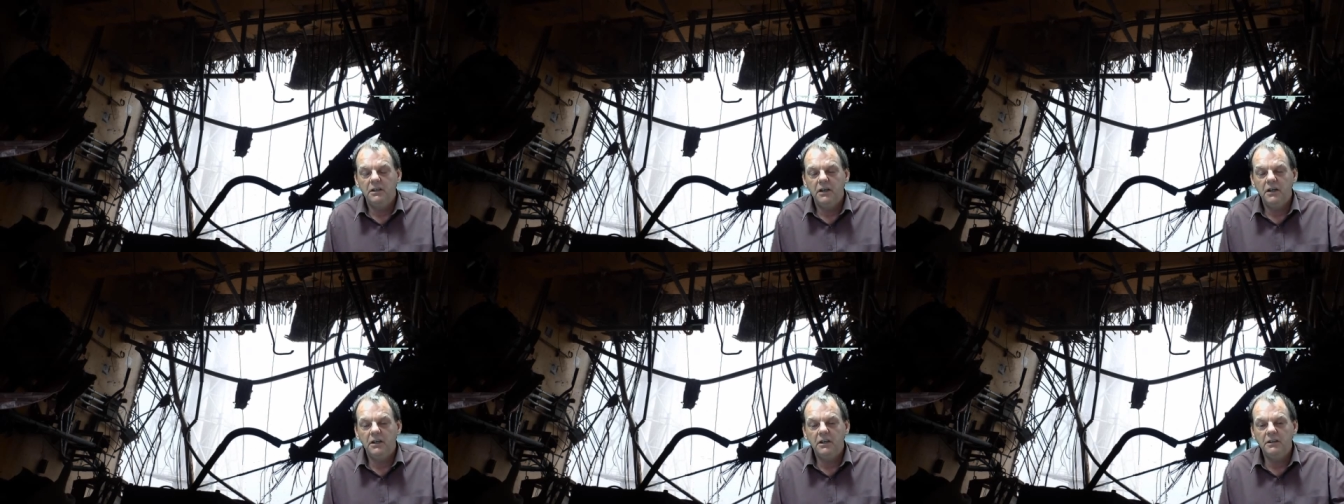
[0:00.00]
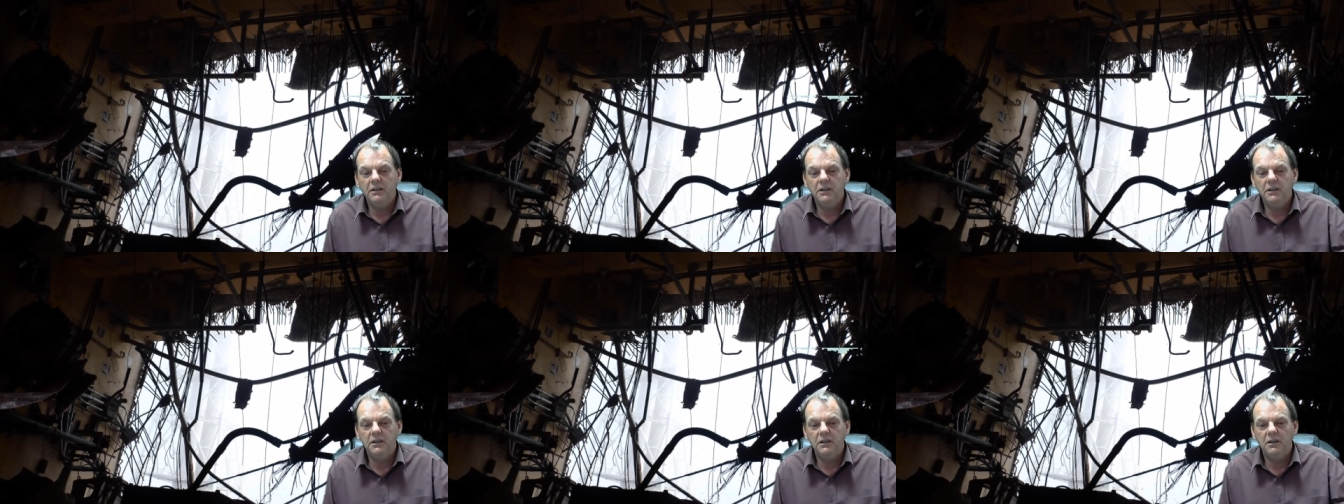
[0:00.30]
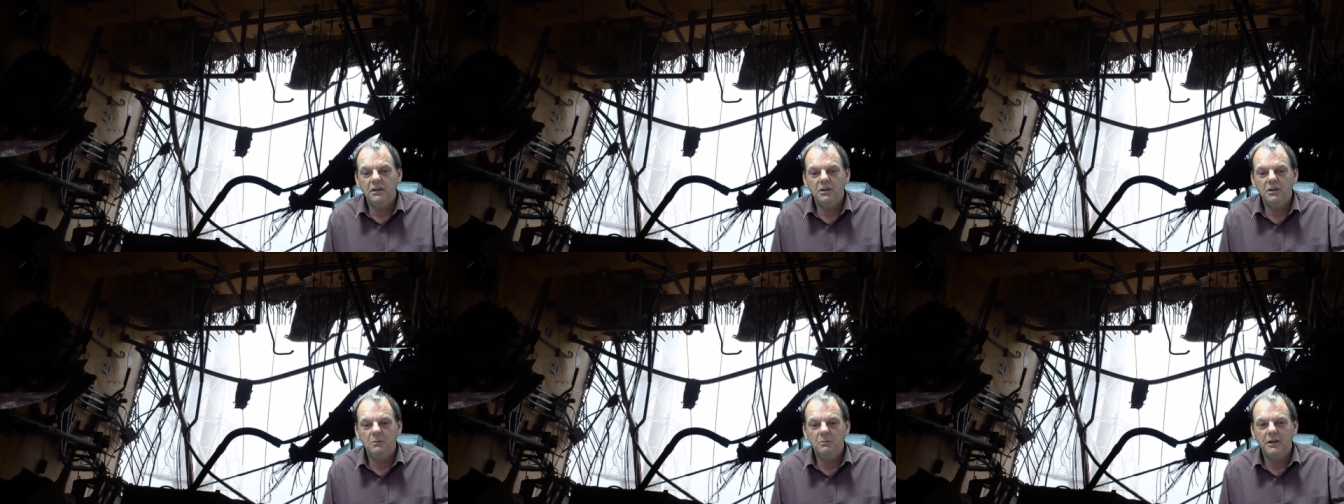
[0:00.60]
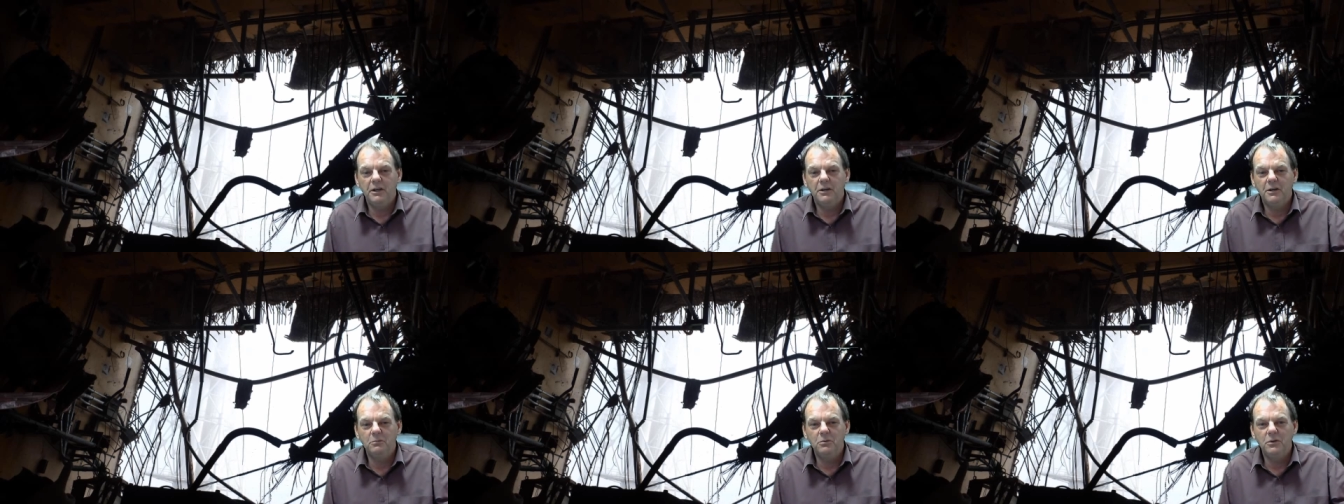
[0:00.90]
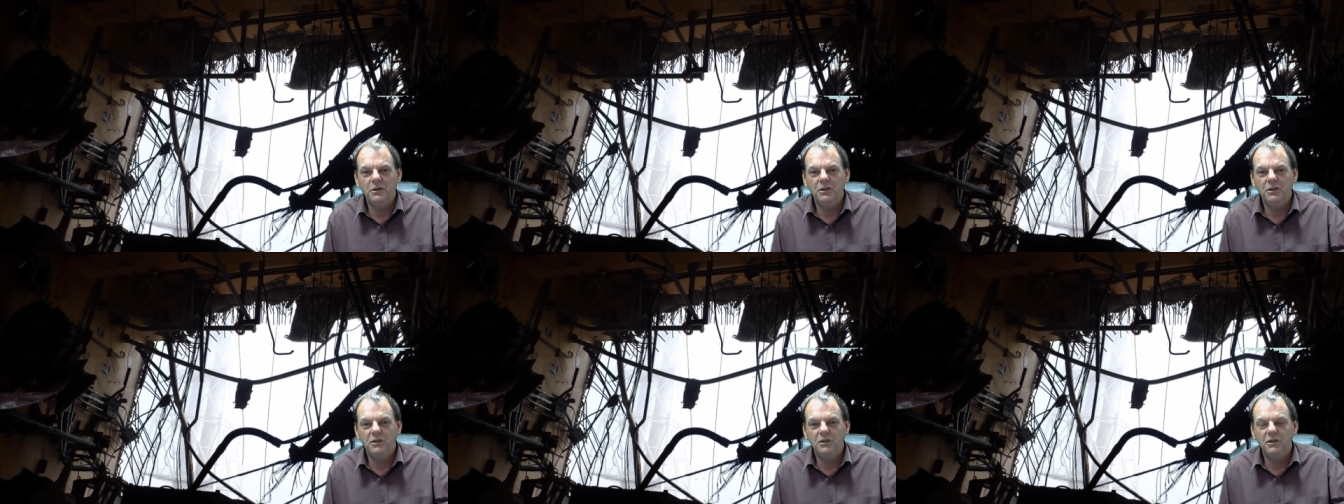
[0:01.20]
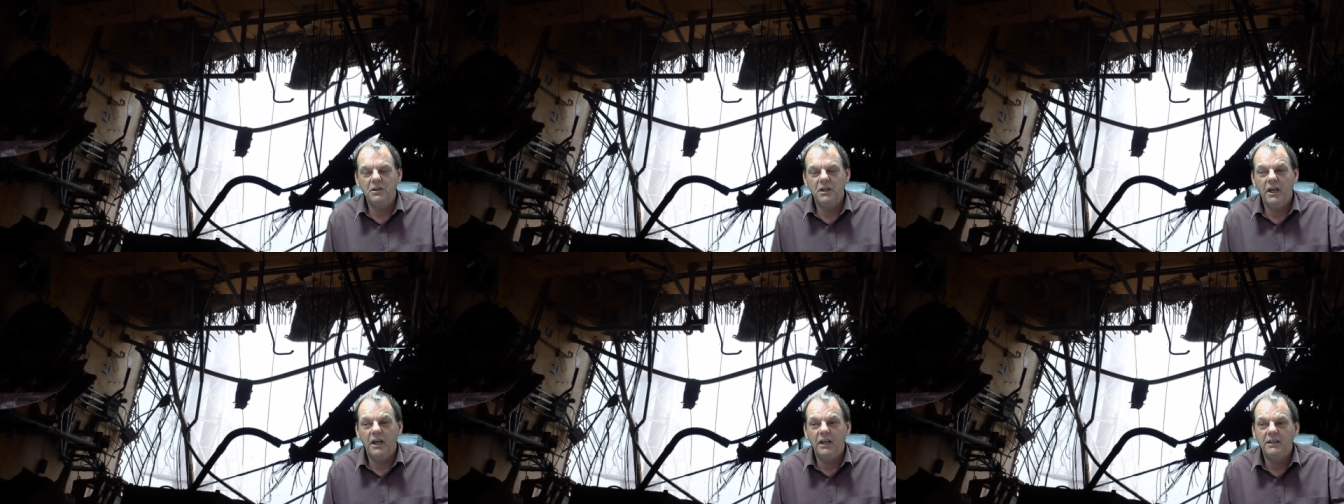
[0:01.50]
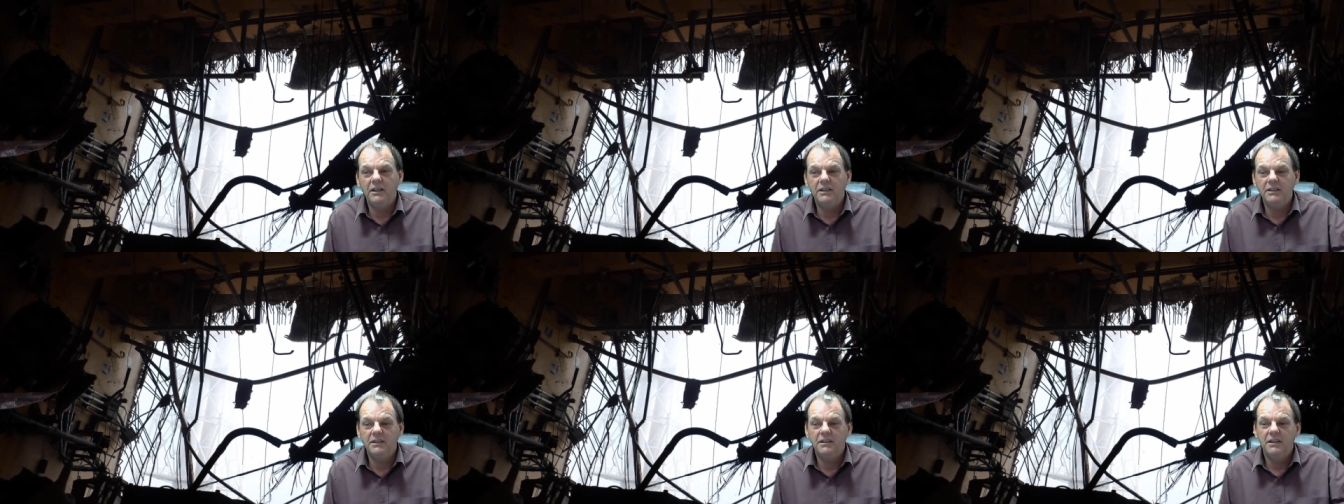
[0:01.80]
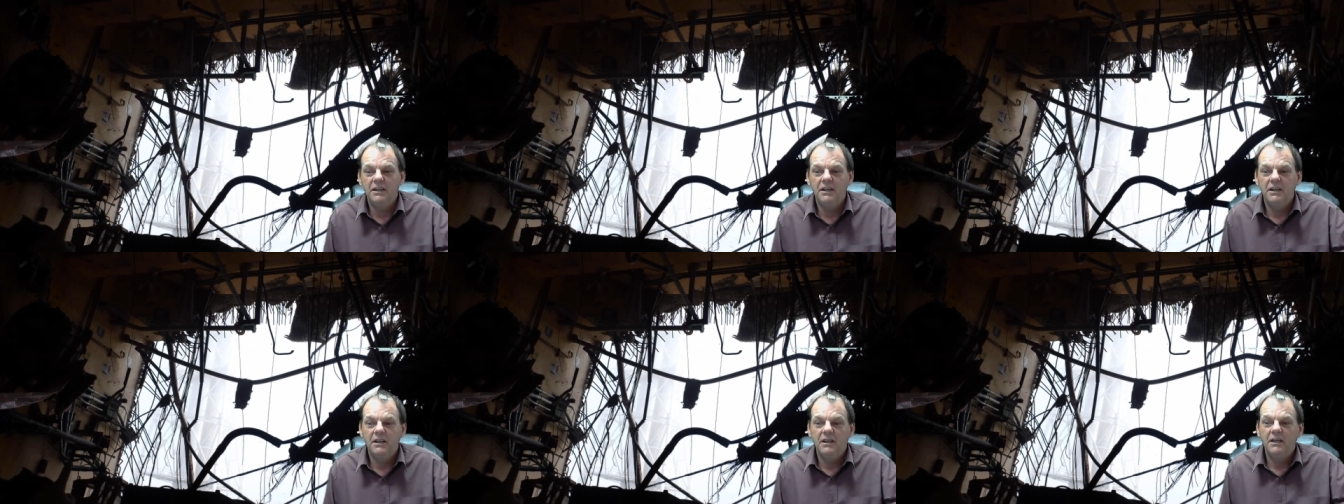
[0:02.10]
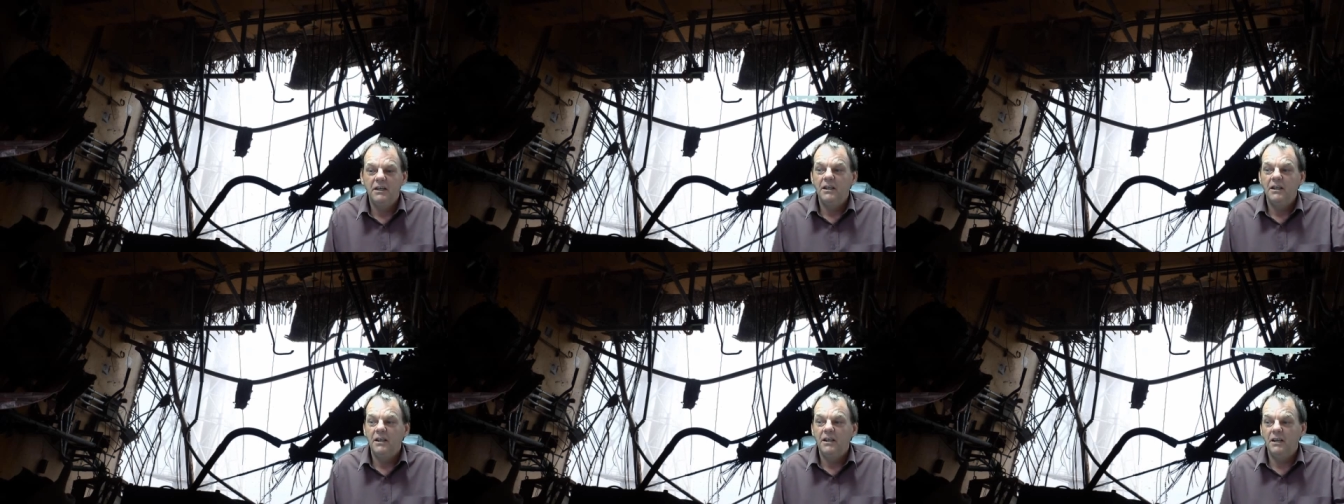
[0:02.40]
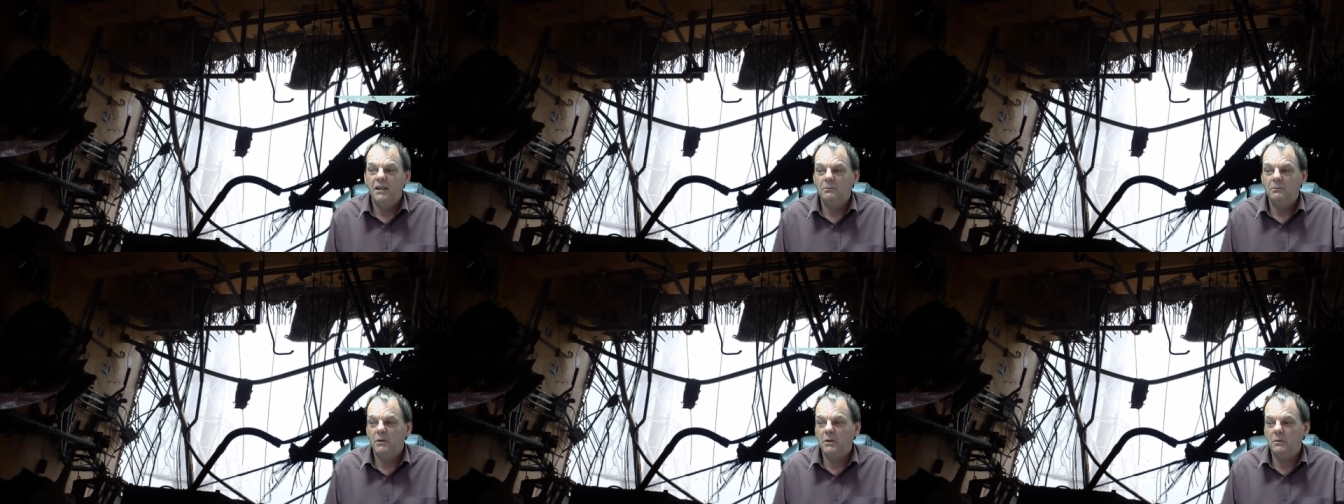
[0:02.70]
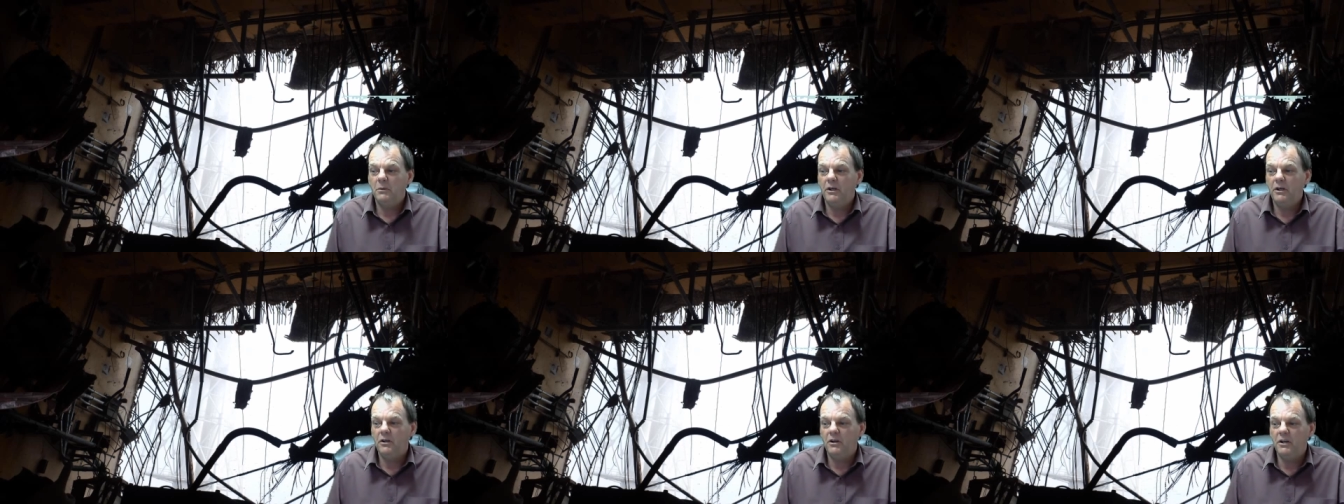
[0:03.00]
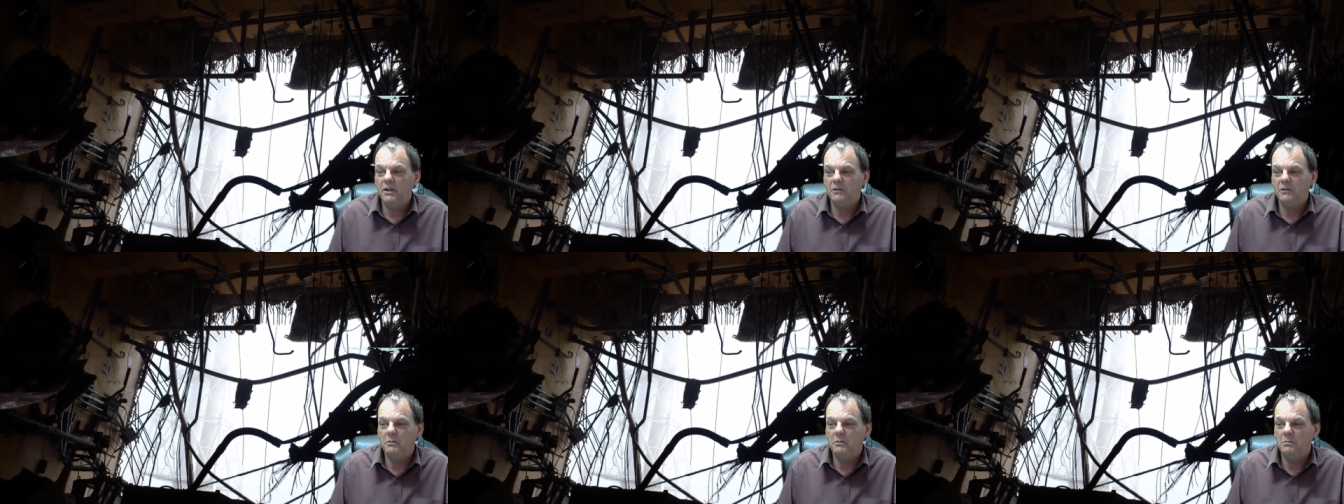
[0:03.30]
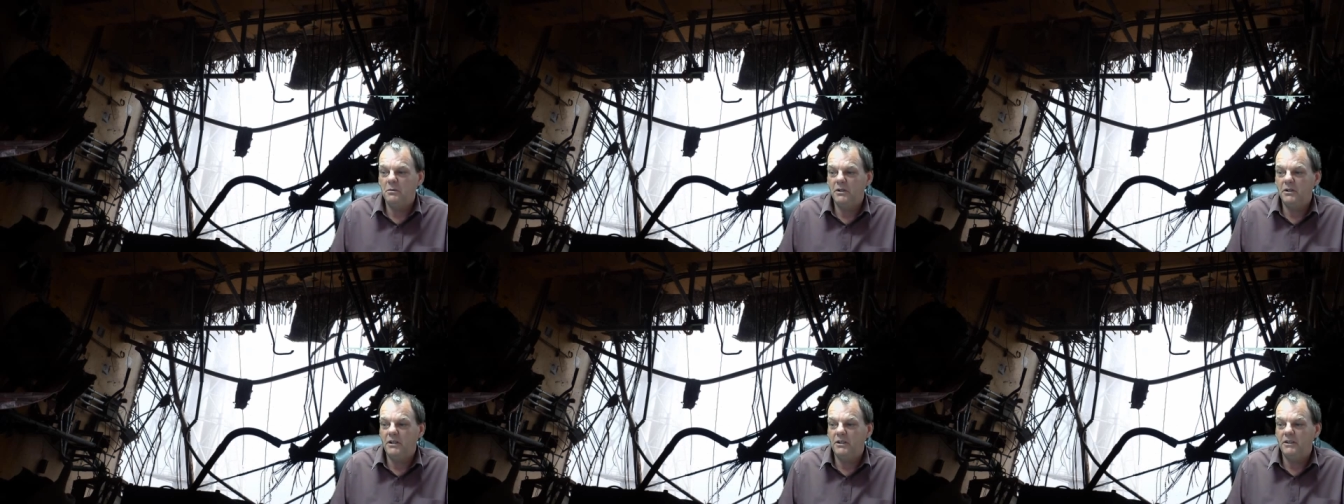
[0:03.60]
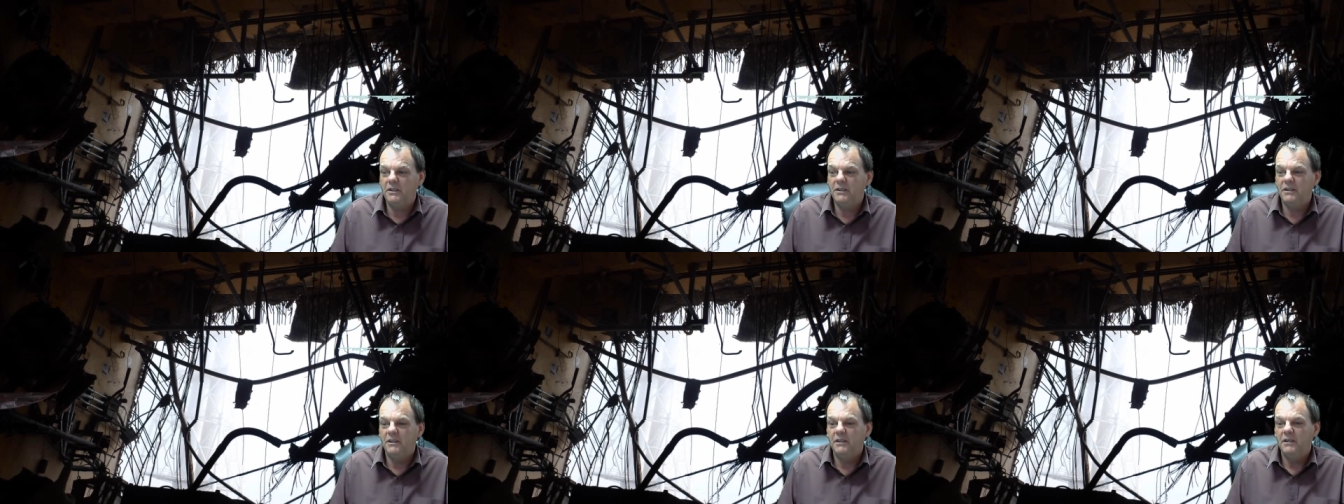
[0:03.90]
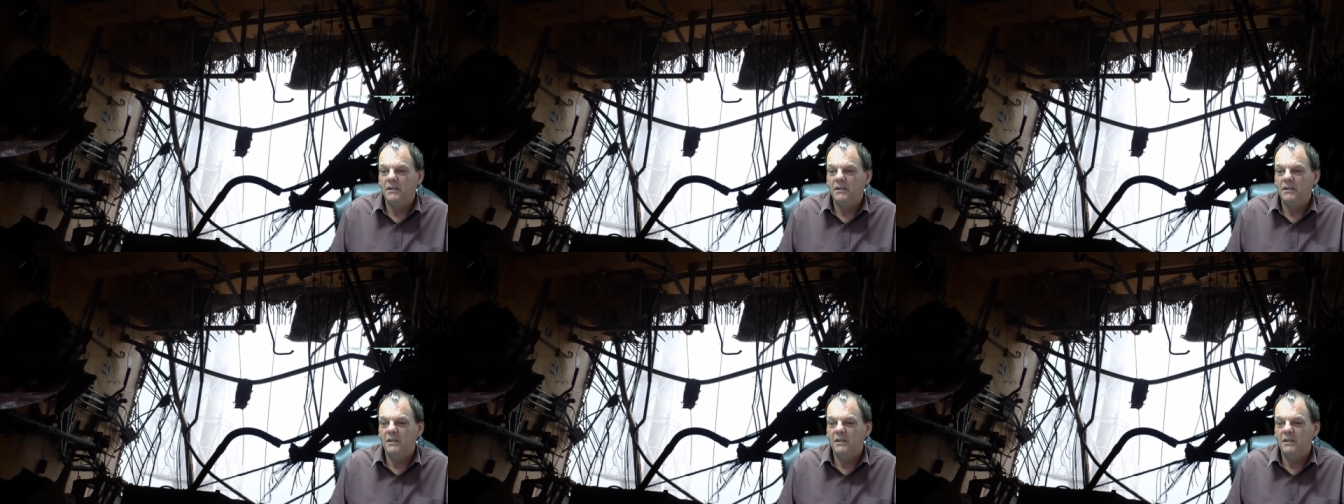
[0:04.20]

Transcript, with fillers: and I think I'm going to make a pretty good case. And by the way, hi everybody.